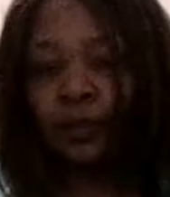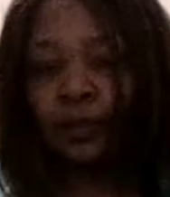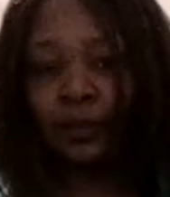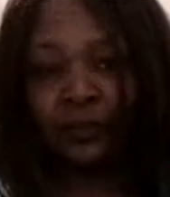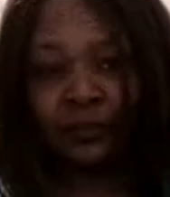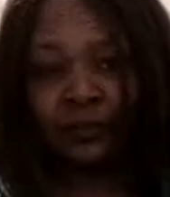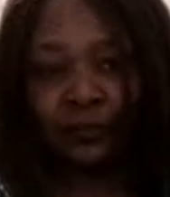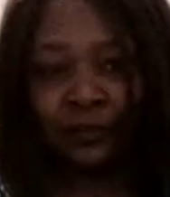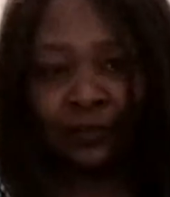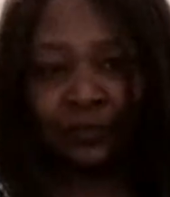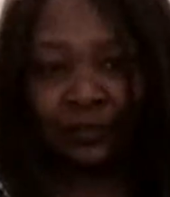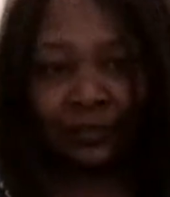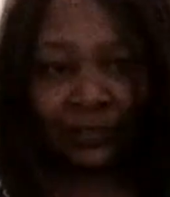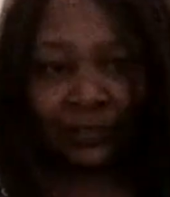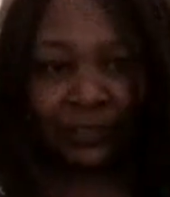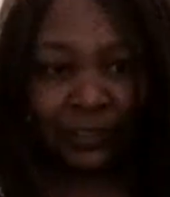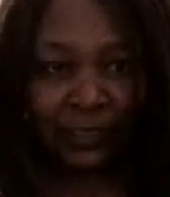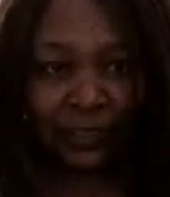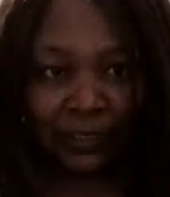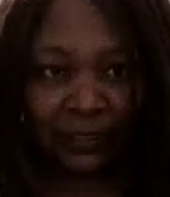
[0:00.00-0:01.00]
as you can
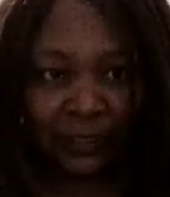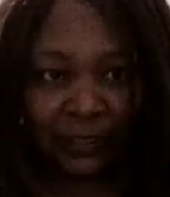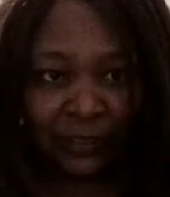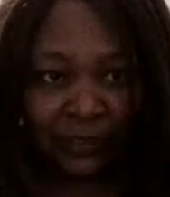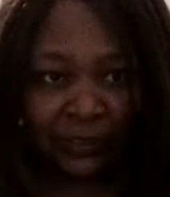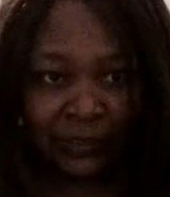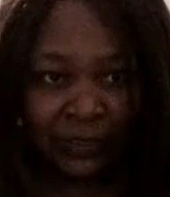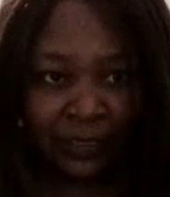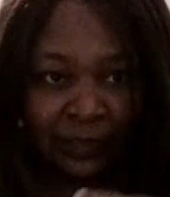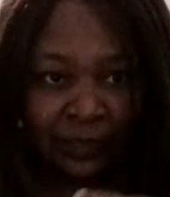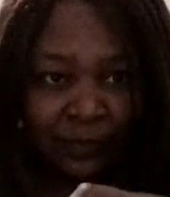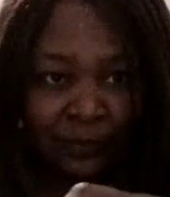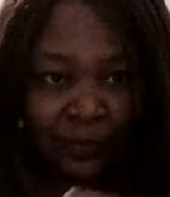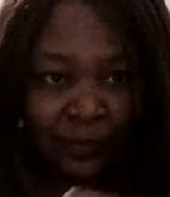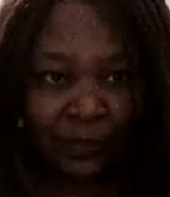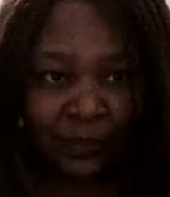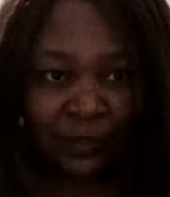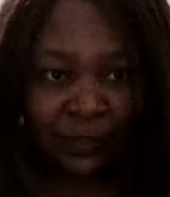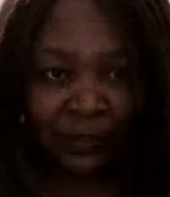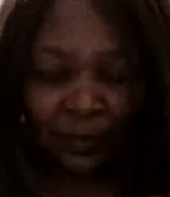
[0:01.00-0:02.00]
see, it's taking
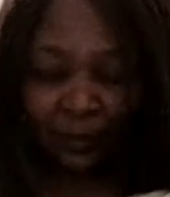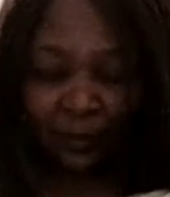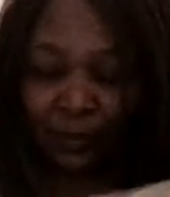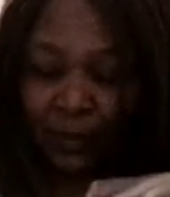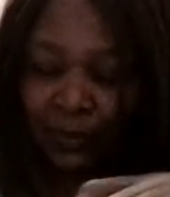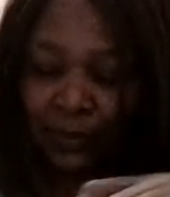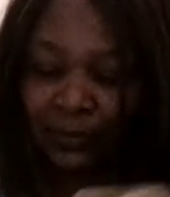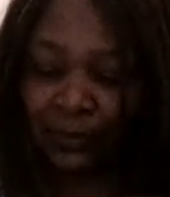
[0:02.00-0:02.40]
me quite